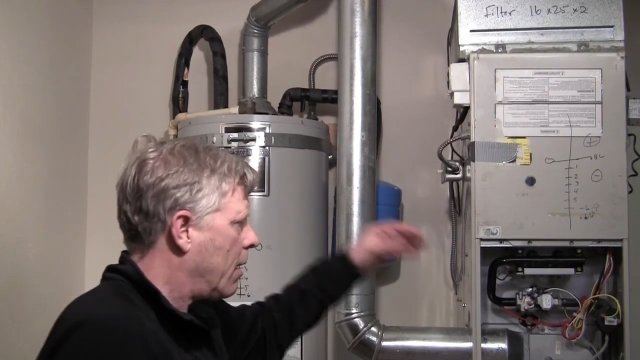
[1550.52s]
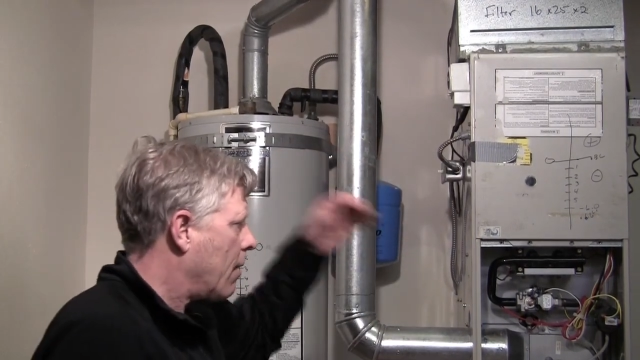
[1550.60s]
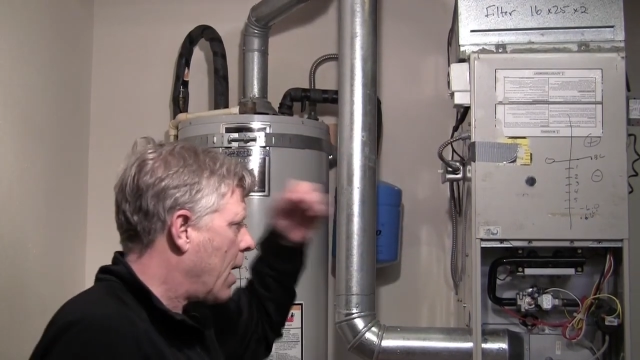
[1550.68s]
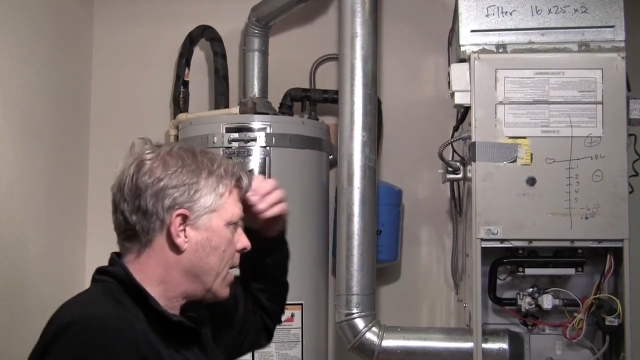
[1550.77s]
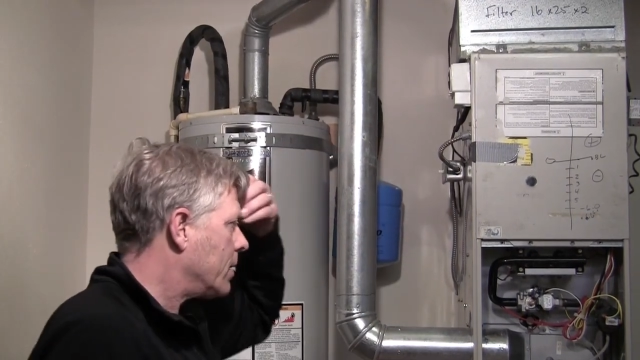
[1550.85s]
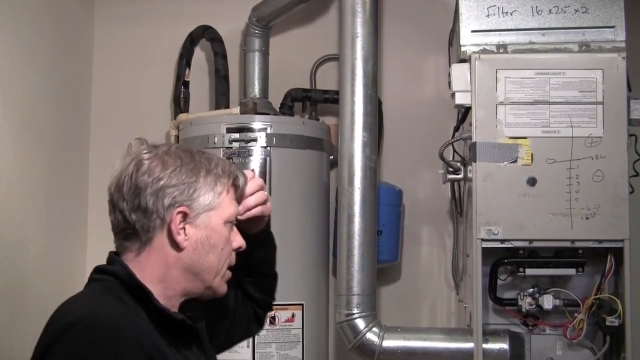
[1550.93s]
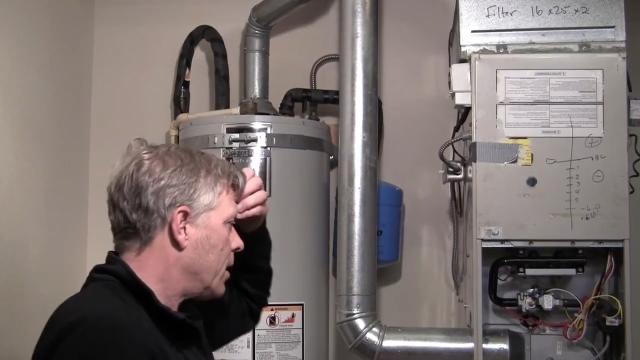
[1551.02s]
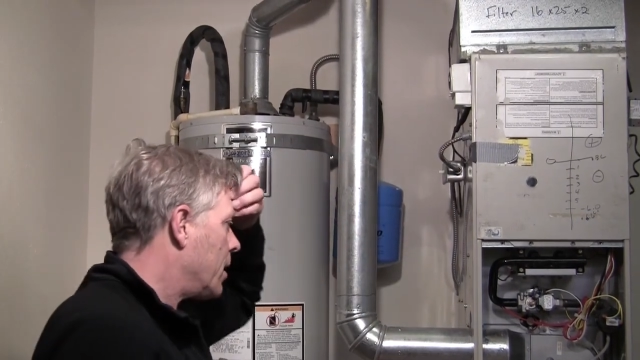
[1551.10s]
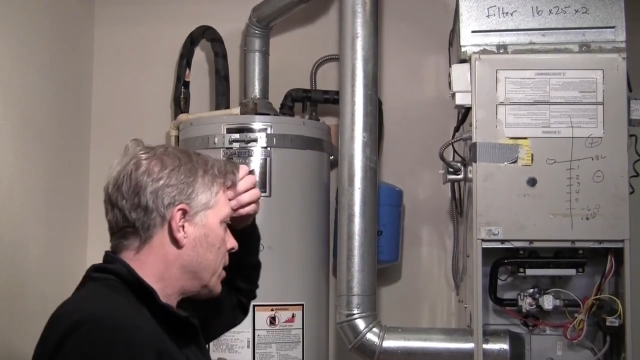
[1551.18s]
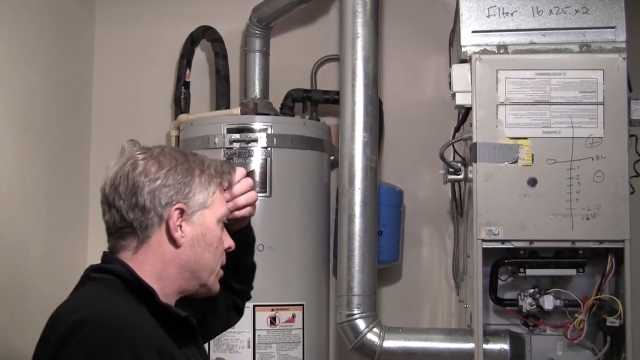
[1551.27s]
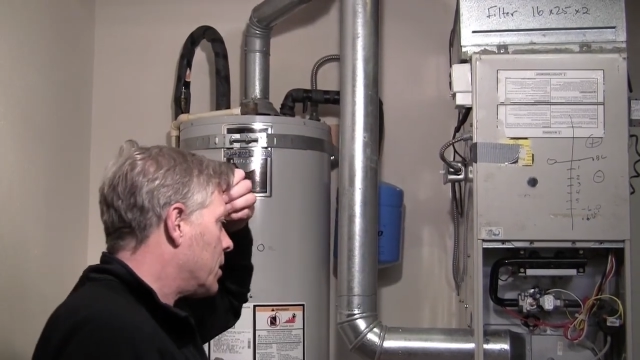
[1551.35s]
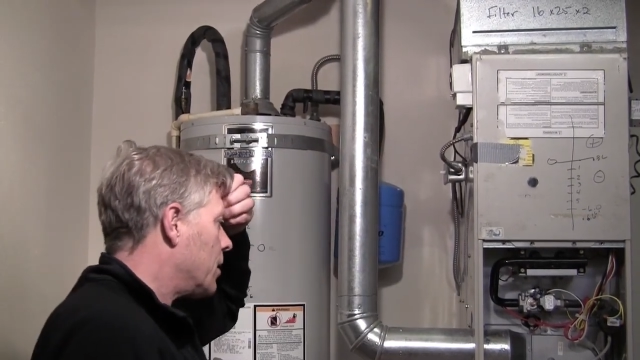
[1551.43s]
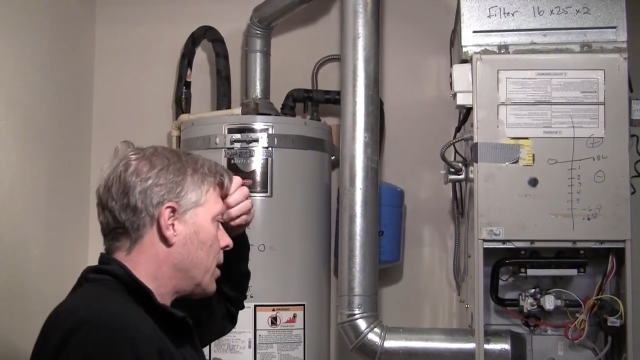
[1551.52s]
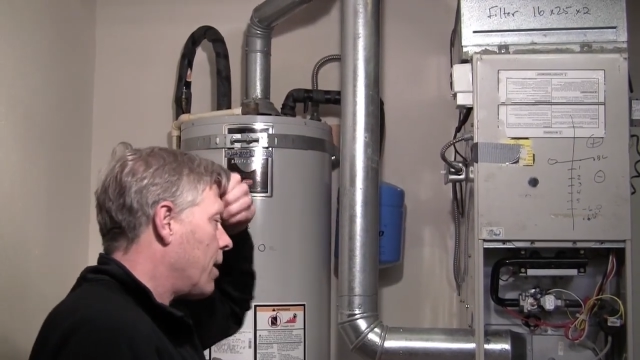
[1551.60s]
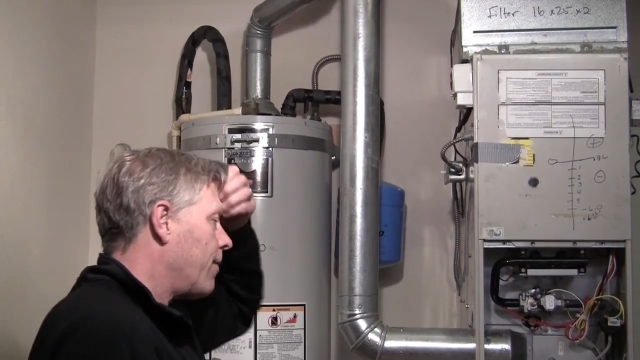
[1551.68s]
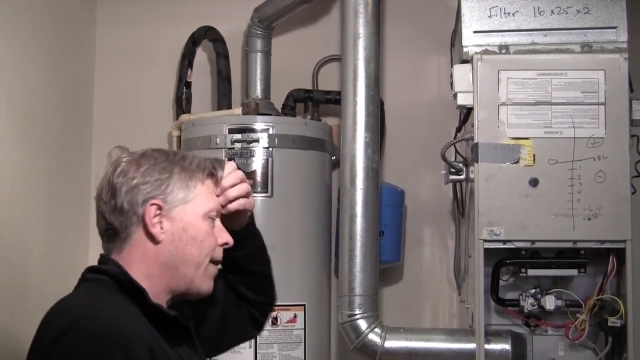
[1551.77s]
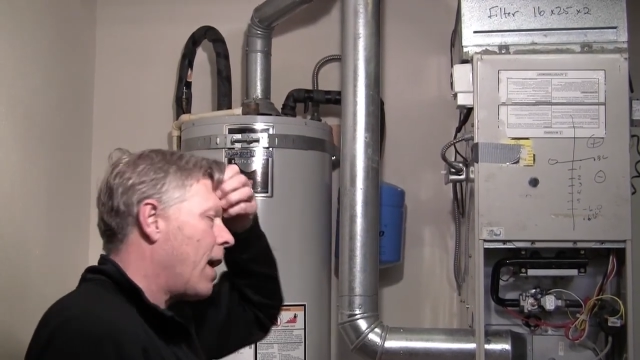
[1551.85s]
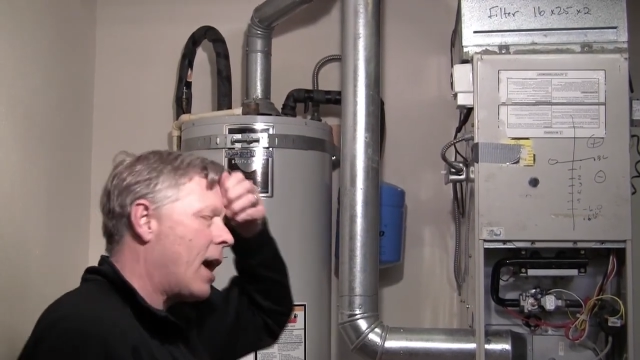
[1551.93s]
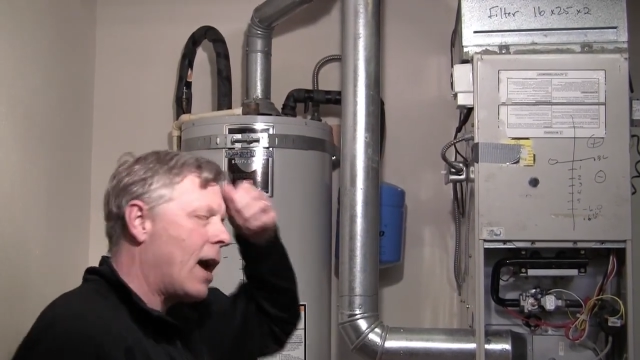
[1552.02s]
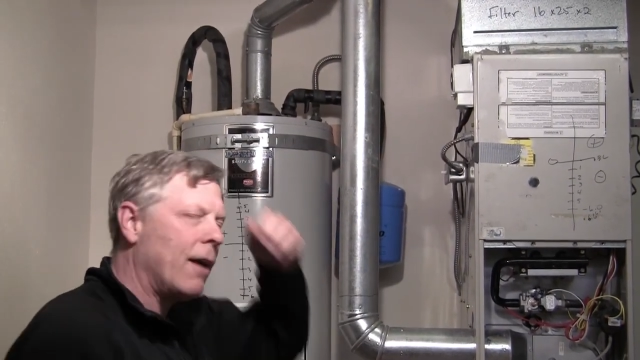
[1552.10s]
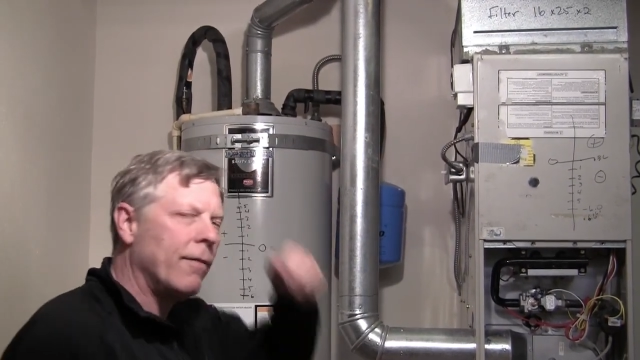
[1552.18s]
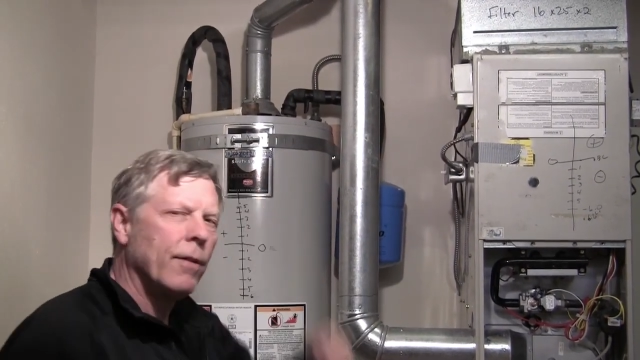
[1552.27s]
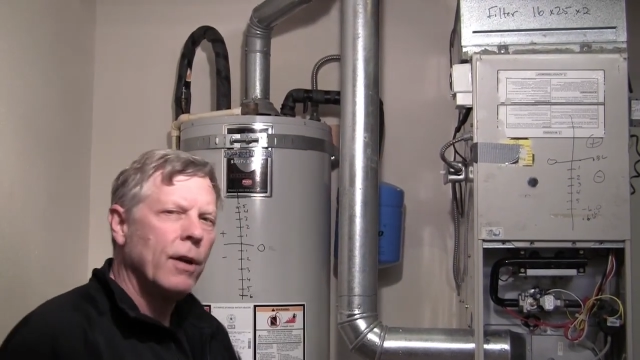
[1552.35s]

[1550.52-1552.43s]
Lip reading: heat rise here is 35